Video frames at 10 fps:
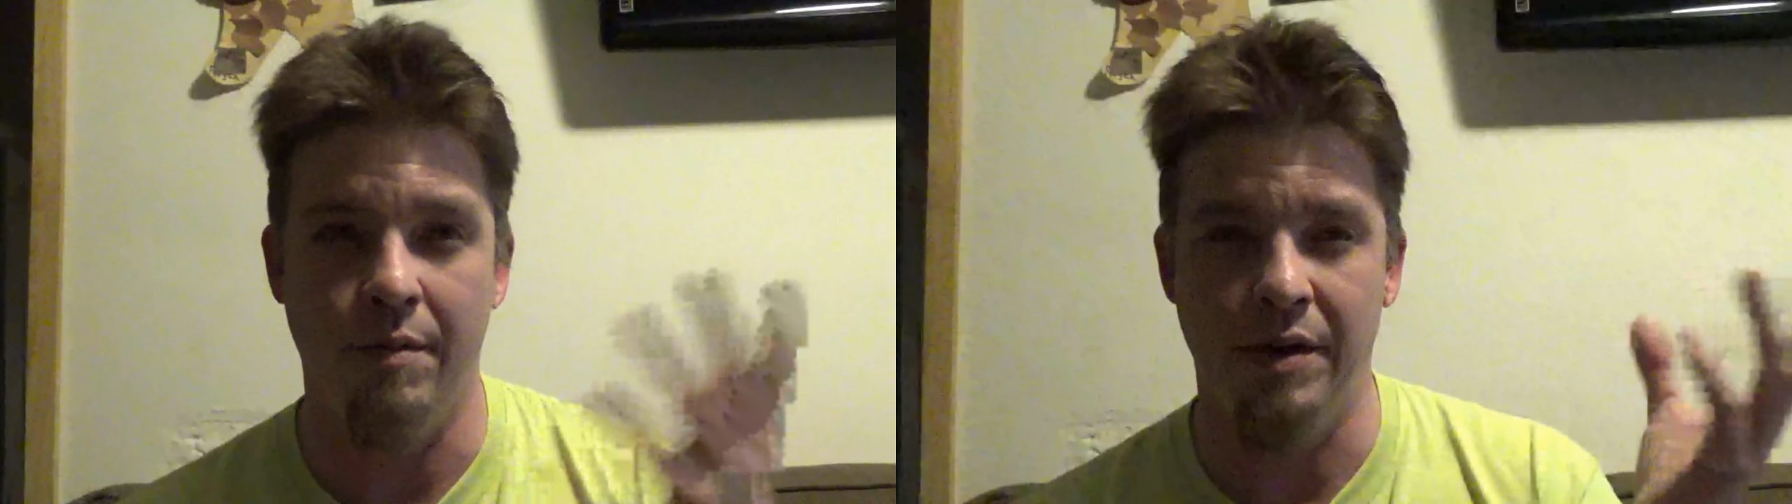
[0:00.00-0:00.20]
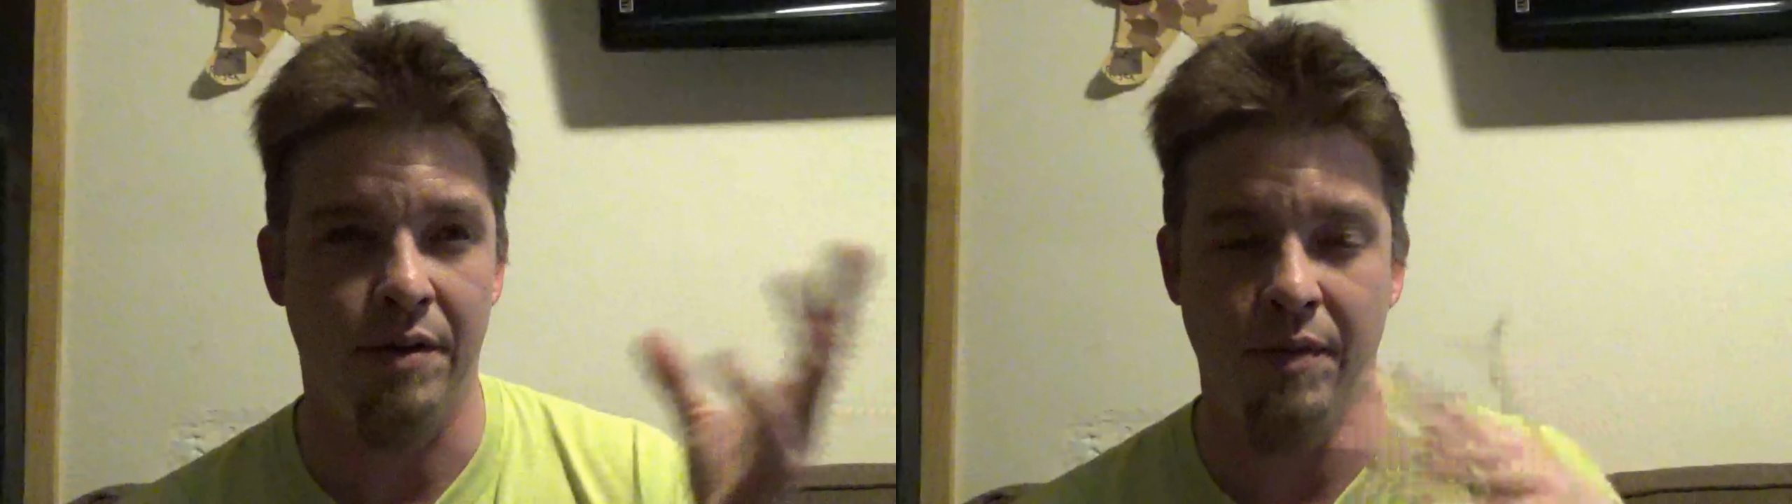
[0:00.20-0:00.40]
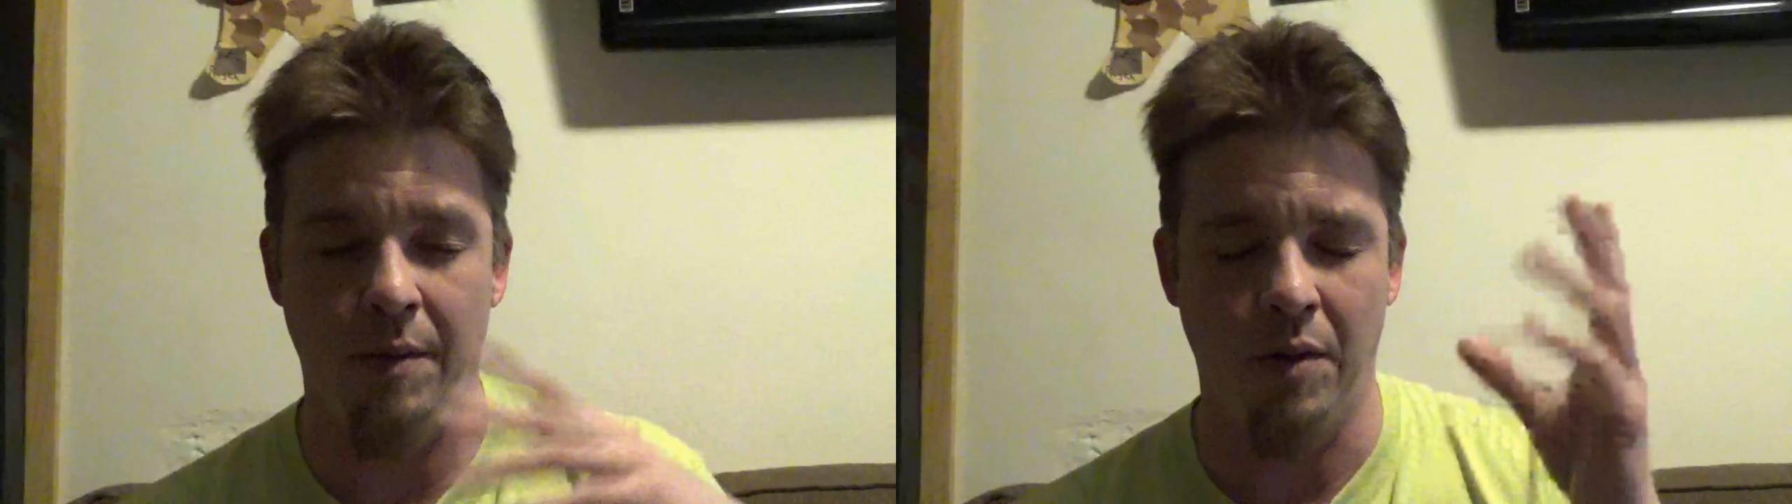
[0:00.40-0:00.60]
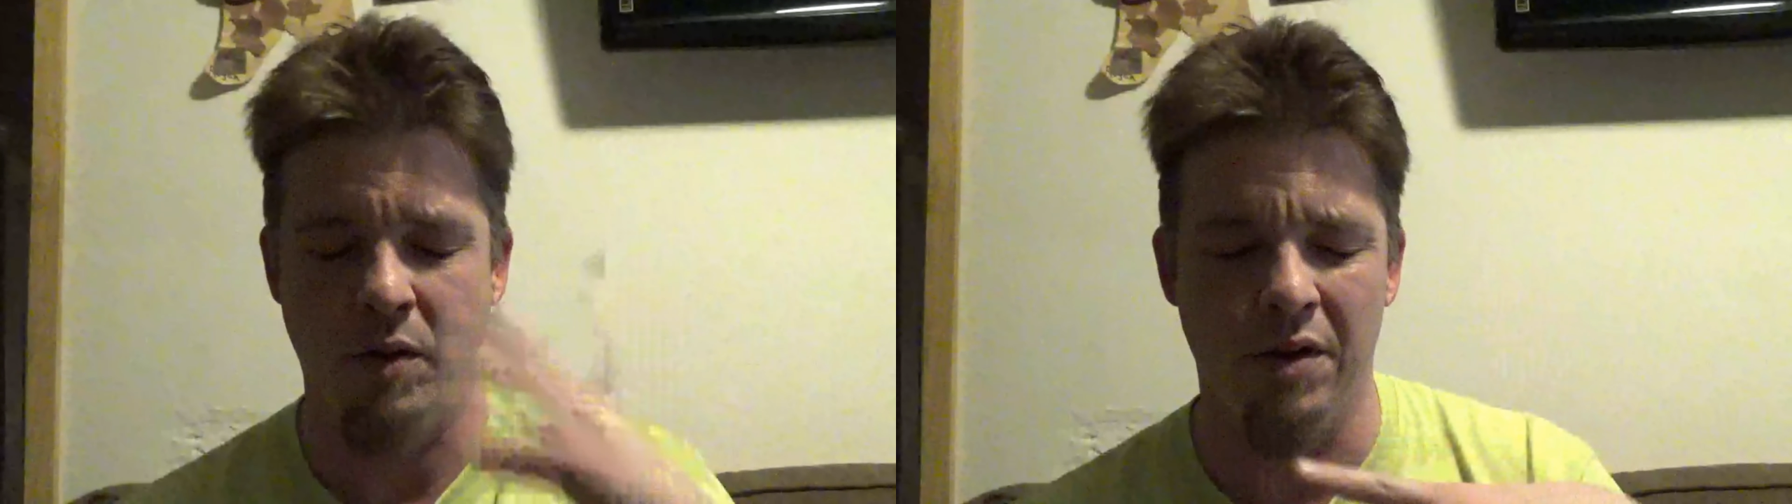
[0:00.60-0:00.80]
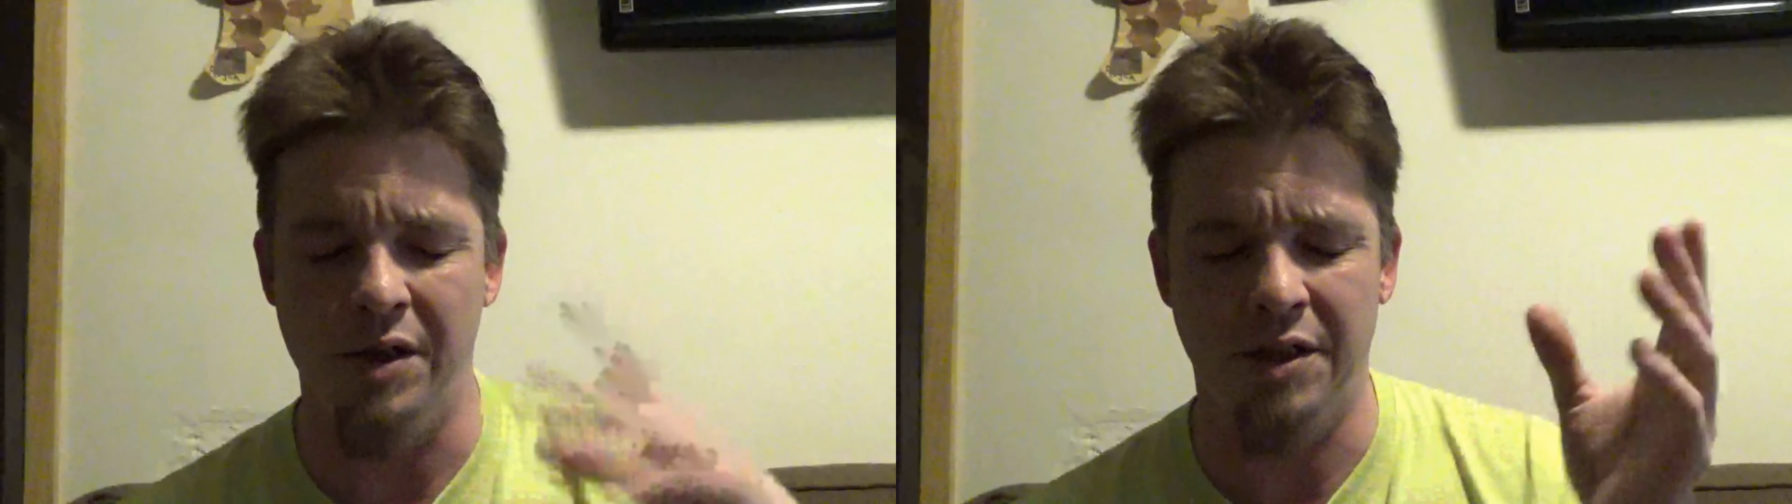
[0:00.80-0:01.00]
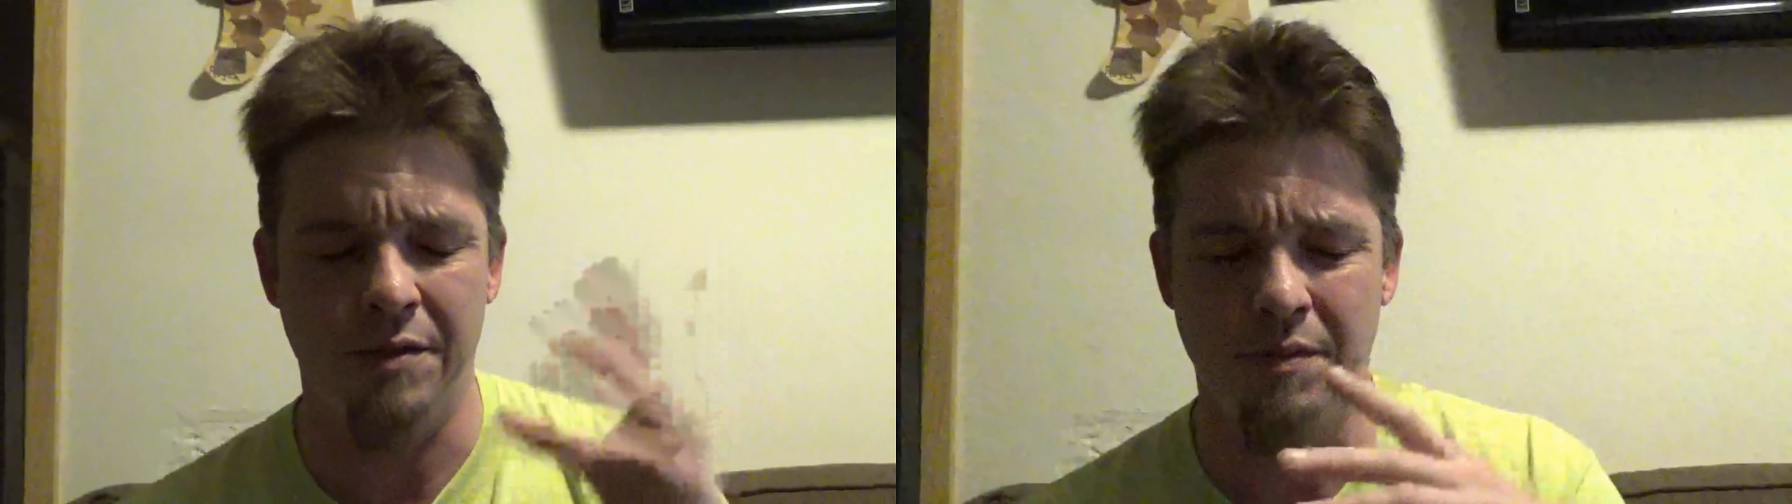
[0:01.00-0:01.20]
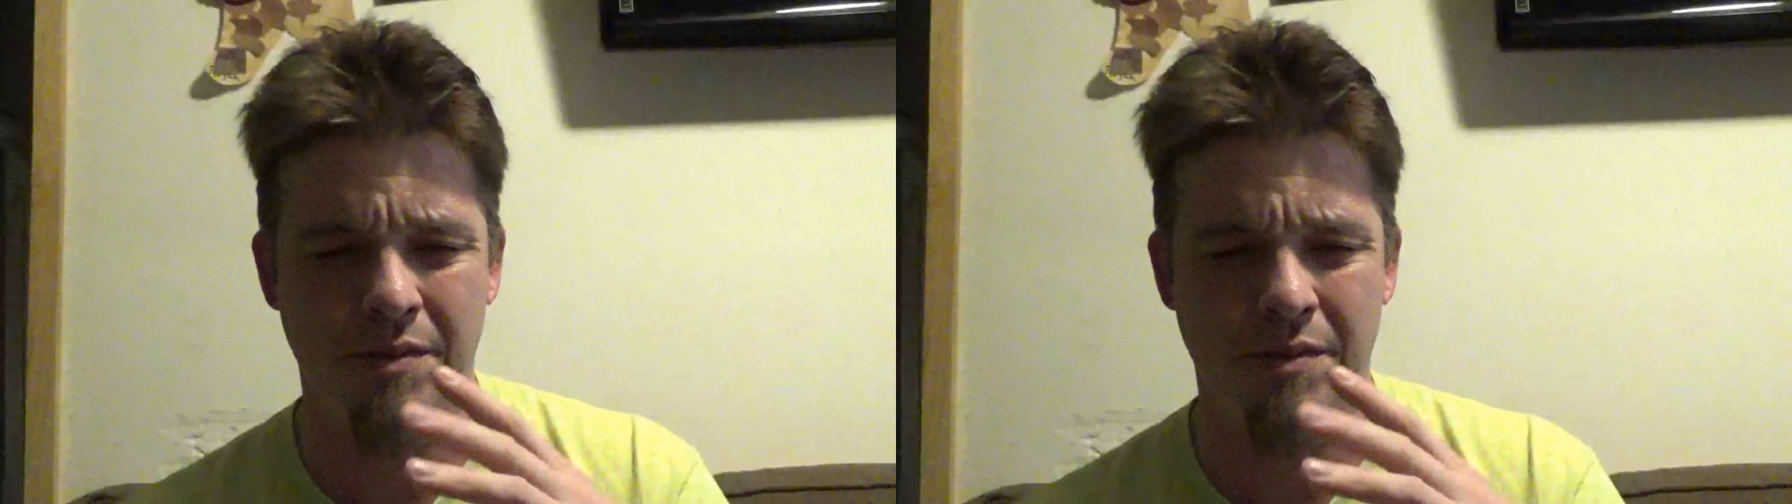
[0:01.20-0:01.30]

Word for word: but February's